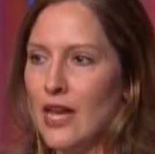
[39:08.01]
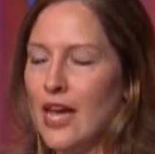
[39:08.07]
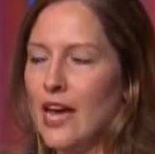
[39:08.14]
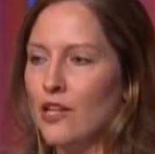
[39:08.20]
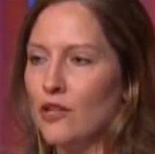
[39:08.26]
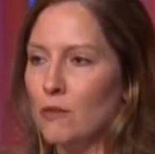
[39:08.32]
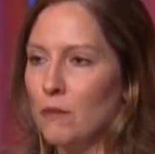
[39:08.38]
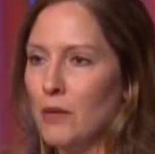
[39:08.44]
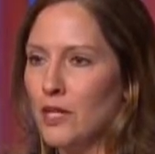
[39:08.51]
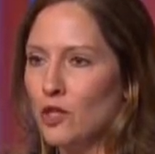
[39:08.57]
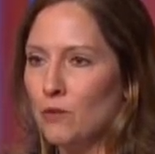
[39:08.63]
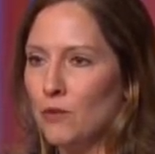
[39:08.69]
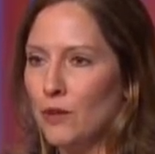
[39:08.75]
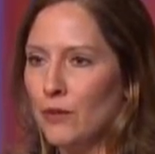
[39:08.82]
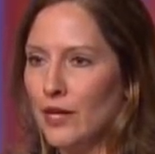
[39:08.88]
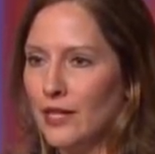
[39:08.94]
and you must
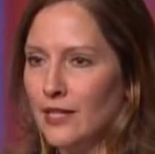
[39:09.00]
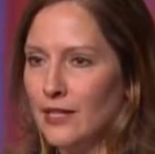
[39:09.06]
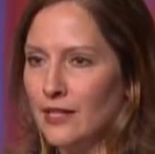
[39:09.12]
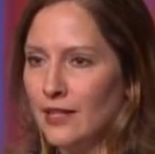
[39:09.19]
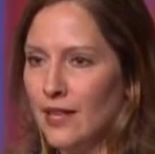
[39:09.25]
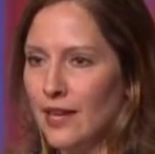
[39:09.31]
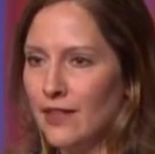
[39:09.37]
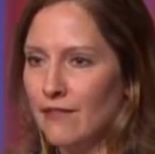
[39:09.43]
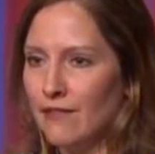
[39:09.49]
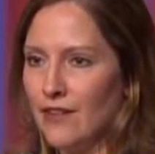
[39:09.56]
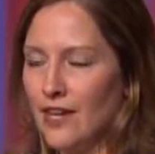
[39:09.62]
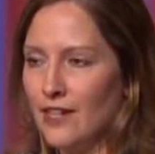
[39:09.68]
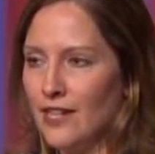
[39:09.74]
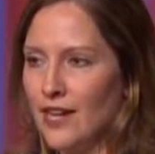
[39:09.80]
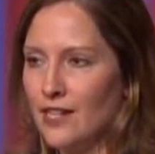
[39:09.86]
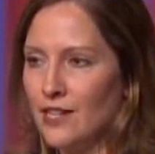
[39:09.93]
be ready to lay the
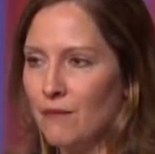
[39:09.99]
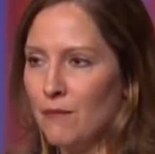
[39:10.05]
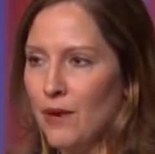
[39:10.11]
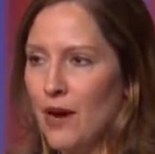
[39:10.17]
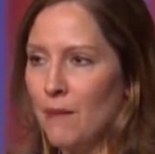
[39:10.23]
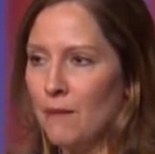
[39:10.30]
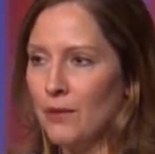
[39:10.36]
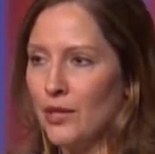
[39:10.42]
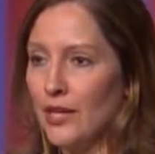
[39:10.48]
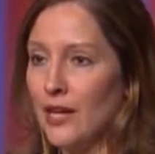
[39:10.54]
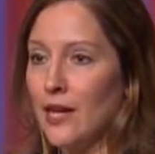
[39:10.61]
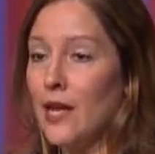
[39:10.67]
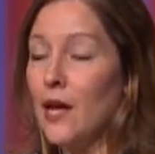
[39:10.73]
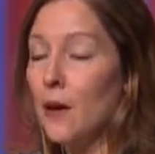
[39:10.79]
foundation properly.